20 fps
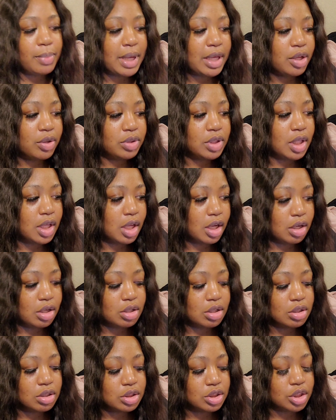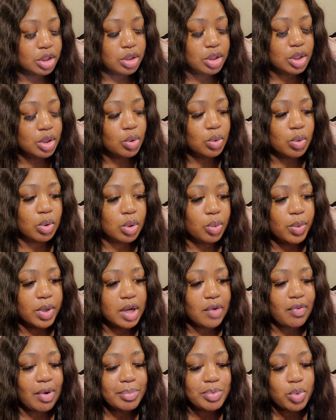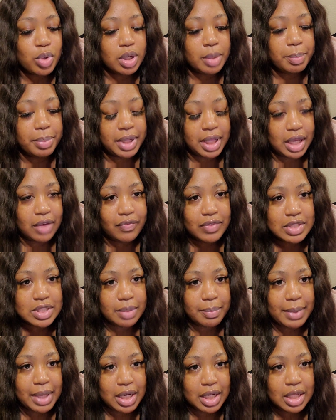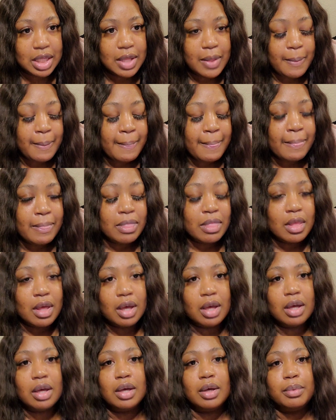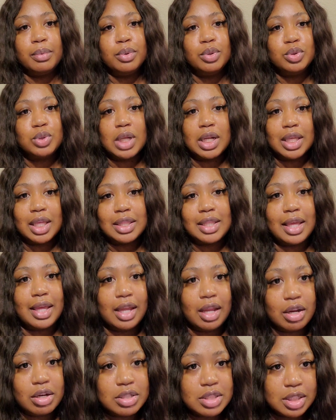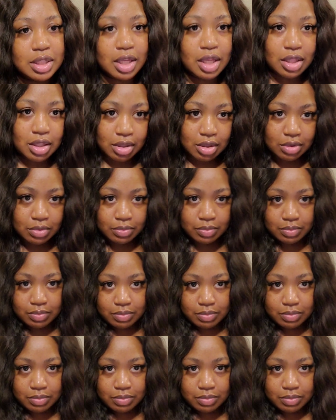my healthy hair journey, or whenever I'm doing a plan for somebody who's trying to get their hair together,